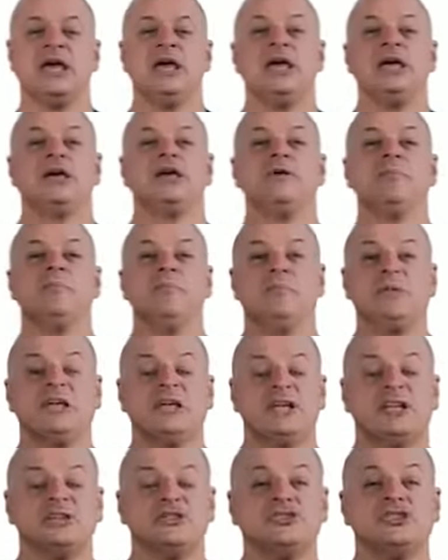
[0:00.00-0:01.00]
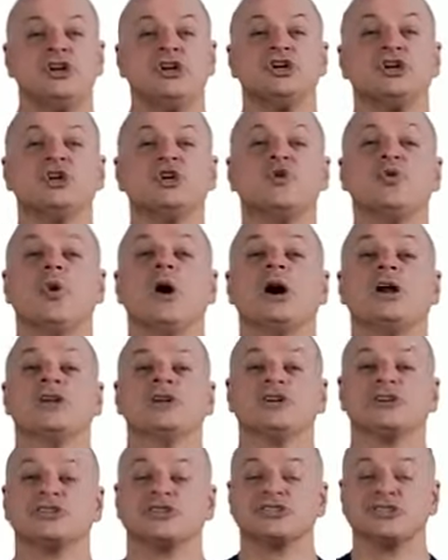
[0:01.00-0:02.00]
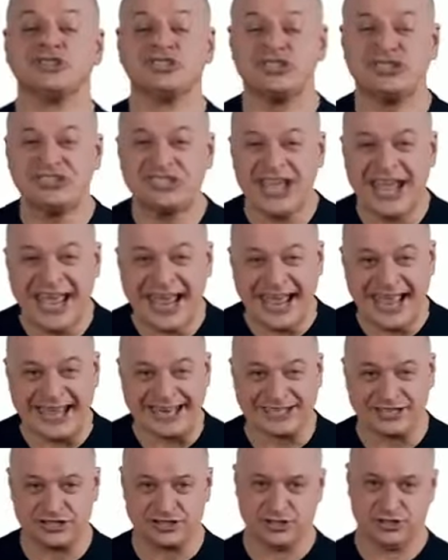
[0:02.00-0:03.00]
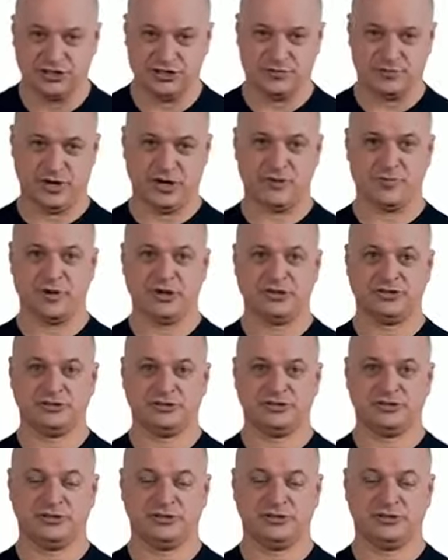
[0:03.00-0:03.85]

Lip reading: it means you understand the murmurs.